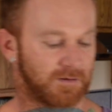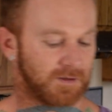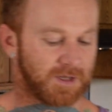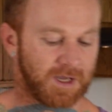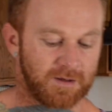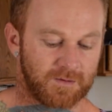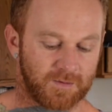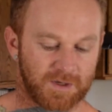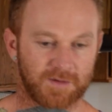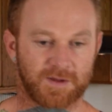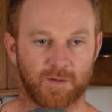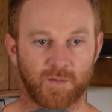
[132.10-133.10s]
Okay, we
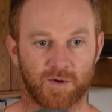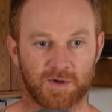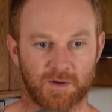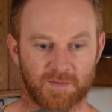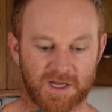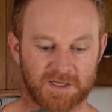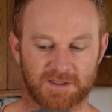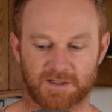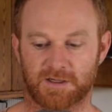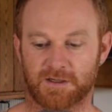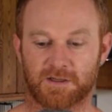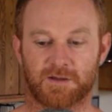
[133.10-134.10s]
got that broken up nicely.
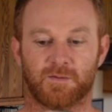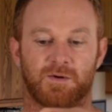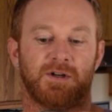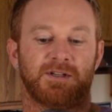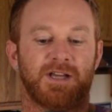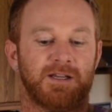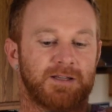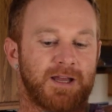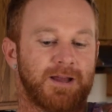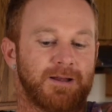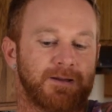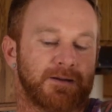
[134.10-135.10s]
We're going to take
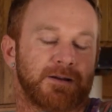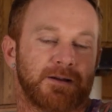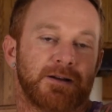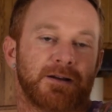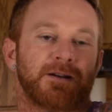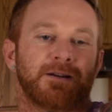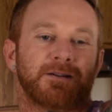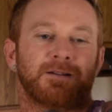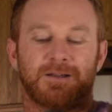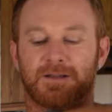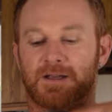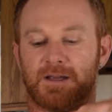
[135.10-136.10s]
that
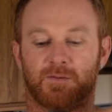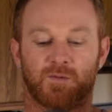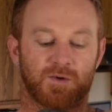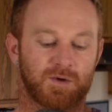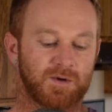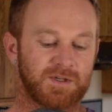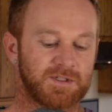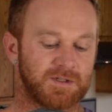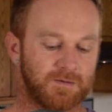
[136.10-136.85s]
and we're going to